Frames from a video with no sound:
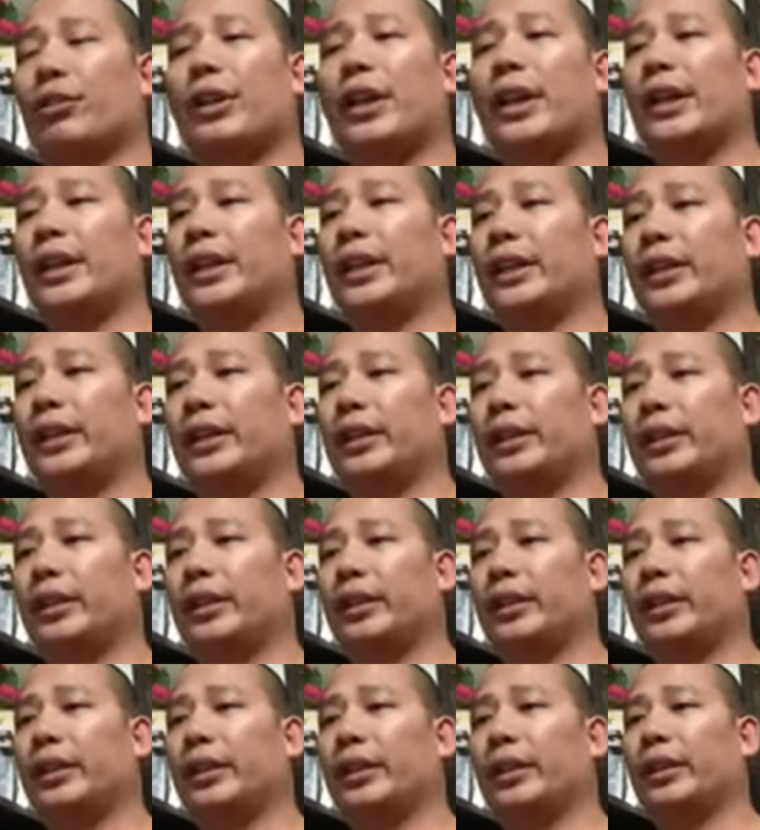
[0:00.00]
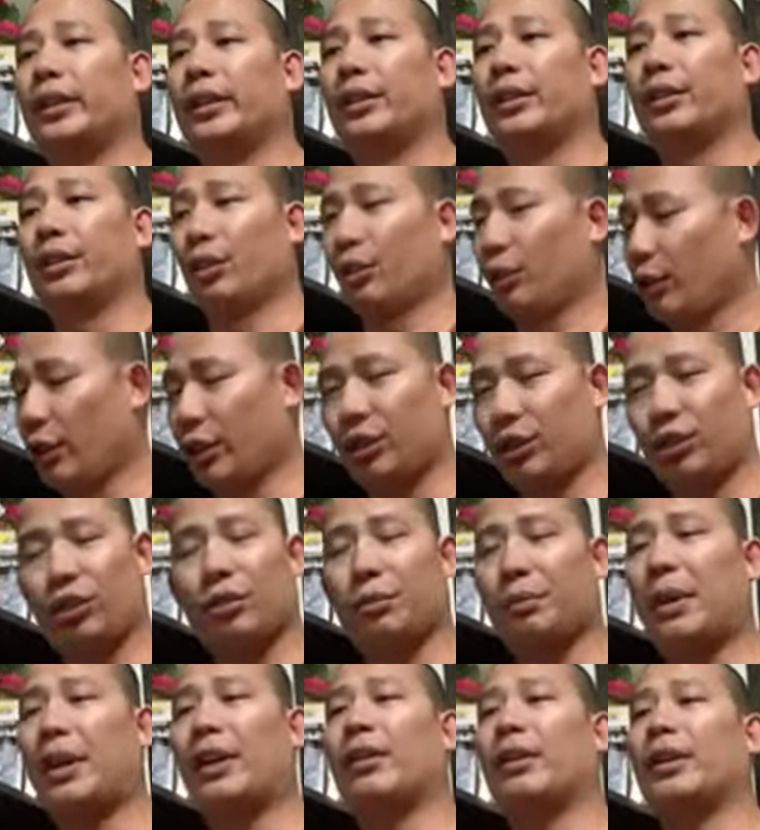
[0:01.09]
the modern day
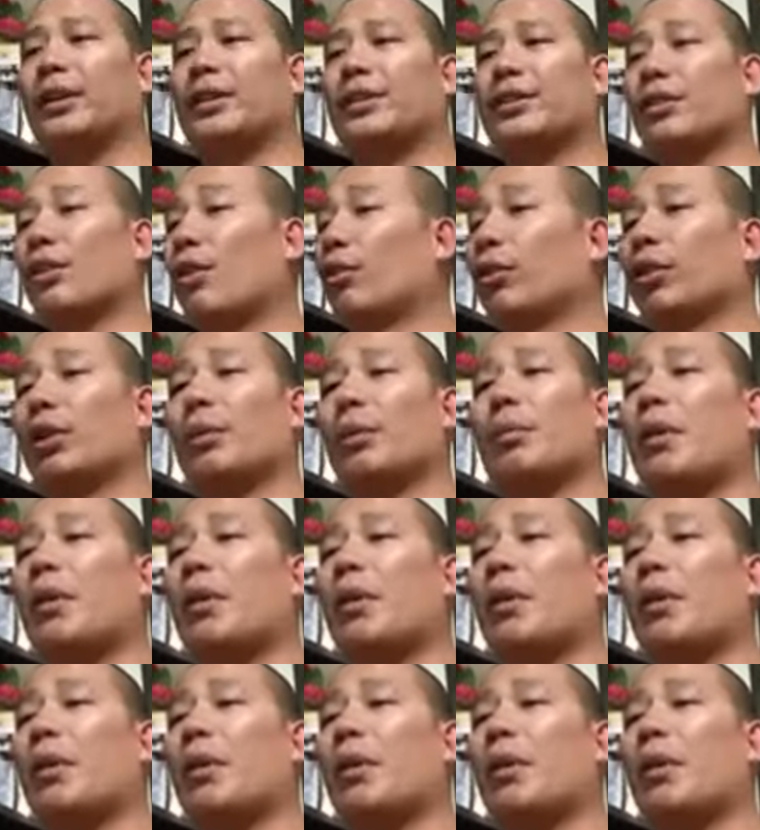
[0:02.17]
Christian parents